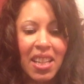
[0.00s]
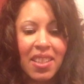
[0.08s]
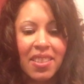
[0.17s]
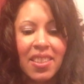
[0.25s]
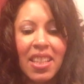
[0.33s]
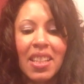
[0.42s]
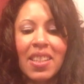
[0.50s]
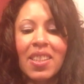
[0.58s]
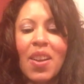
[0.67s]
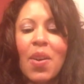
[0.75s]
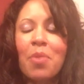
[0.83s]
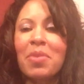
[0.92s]
See
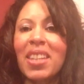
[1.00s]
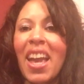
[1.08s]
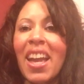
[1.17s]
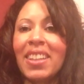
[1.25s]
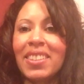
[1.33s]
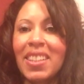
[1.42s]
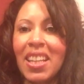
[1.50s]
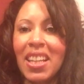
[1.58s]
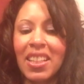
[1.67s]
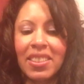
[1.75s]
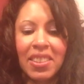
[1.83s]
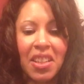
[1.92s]
Psalms
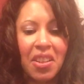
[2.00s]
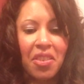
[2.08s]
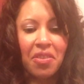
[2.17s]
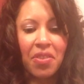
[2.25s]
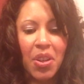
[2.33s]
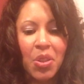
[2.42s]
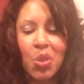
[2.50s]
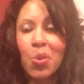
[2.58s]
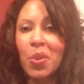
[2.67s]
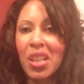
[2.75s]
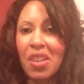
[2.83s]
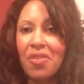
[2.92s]
18, verse
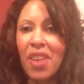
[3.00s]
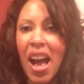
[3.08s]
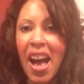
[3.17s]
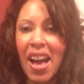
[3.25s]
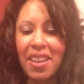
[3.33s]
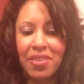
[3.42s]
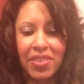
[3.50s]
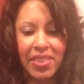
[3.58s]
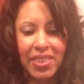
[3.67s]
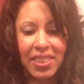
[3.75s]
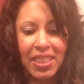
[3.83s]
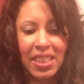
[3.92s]
25,
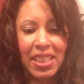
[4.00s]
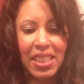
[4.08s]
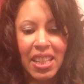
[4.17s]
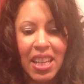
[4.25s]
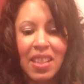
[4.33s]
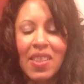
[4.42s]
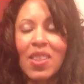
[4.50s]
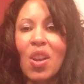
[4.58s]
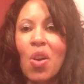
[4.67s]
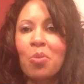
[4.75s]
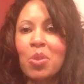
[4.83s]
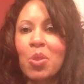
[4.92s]
and
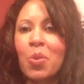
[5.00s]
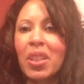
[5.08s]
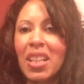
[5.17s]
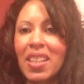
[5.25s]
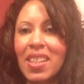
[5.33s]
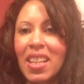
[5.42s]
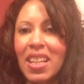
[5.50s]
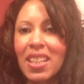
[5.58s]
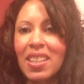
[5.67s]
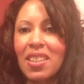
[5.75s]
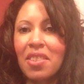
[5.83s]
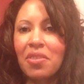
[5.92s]
Psalms
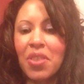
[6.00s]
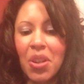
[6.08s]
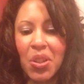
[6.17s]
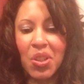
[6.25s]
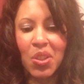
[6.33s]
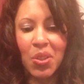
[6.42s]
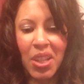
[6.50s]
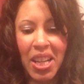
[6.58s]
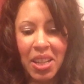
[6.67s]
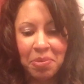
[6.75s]
26, verse 3.